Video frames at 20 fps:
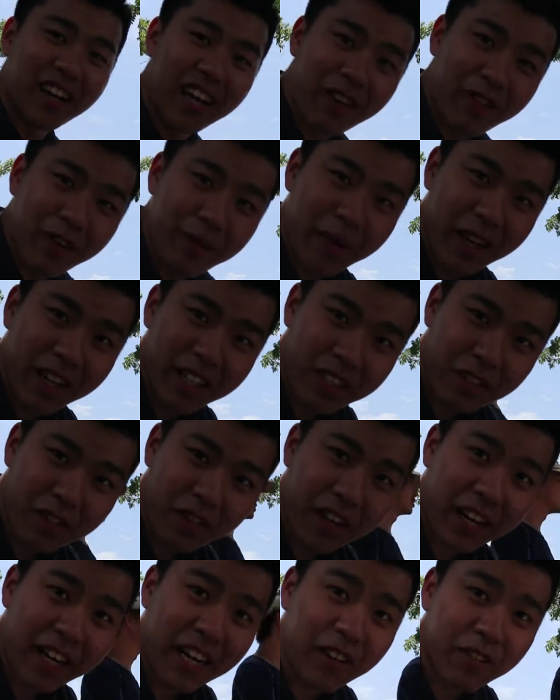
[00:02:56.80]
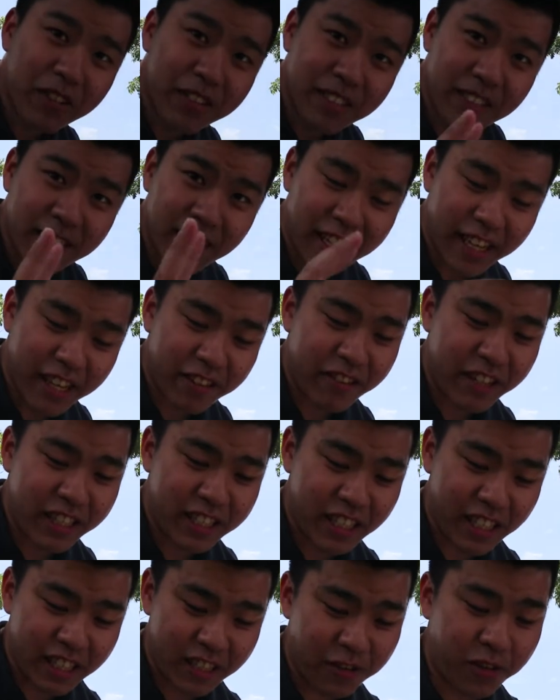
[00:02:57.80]
Okay, we managed to find our second
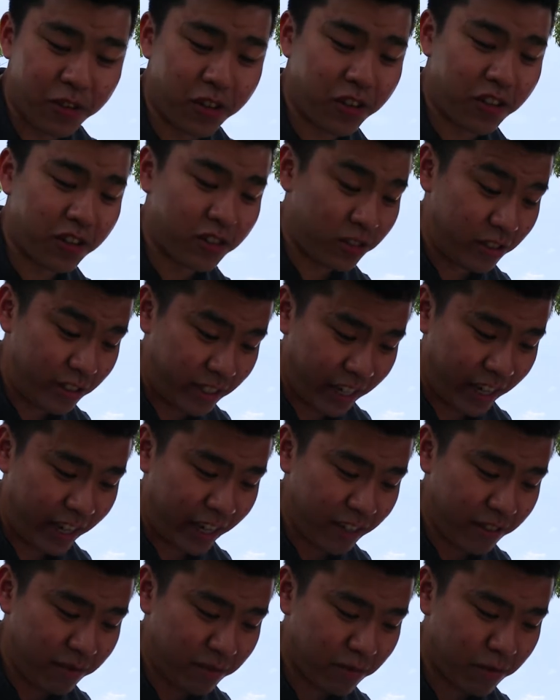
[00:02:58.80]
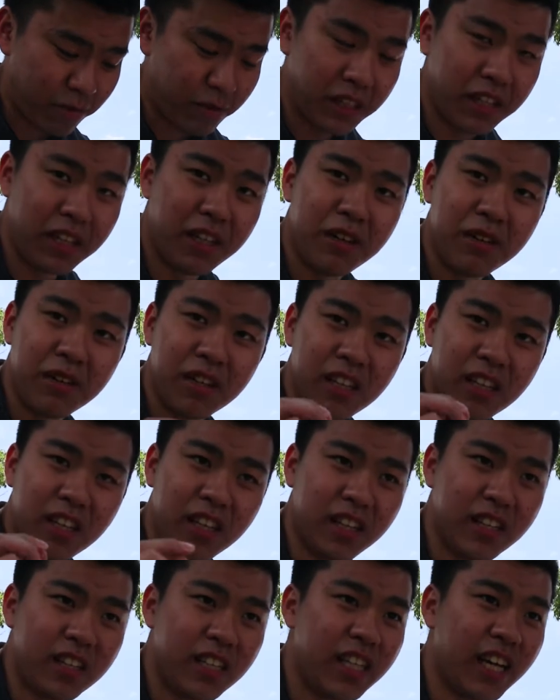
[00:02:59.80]
Regice for today. We didn't
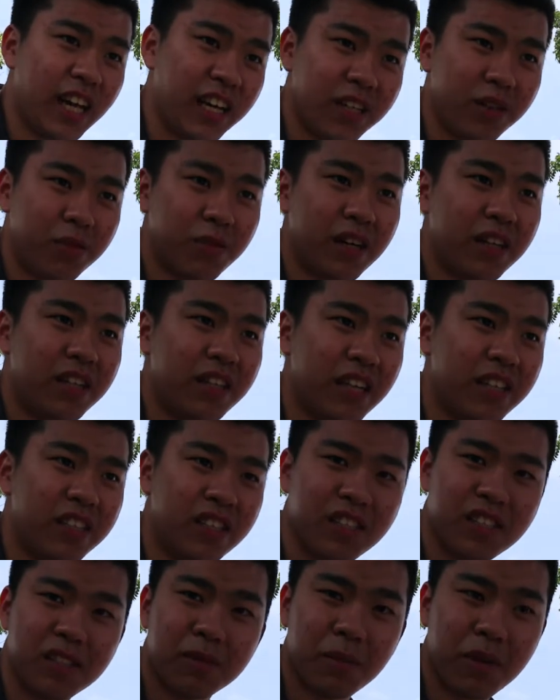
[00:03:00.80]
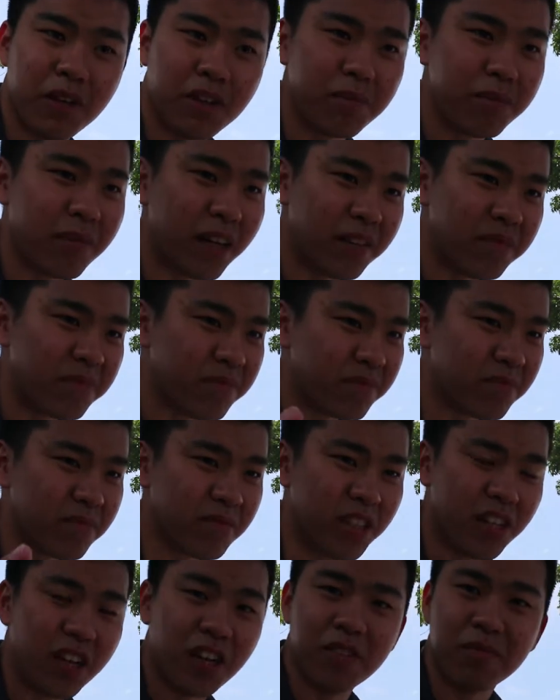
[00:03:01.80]
hit the other one that just spawned, but
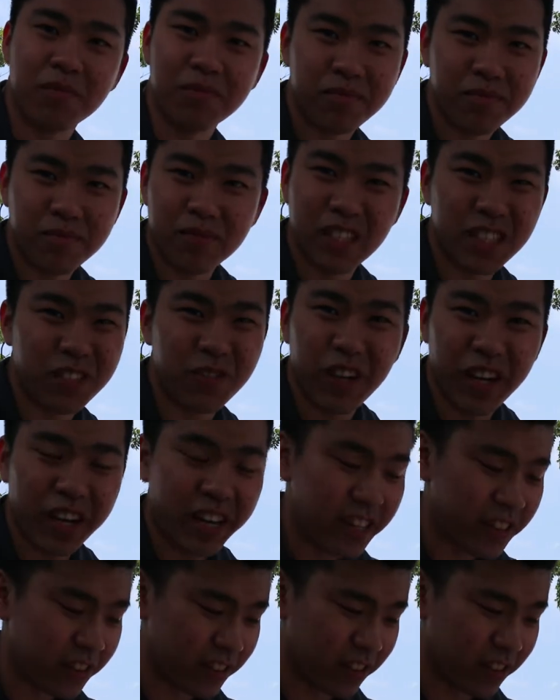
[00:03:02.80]
you know, it's fine.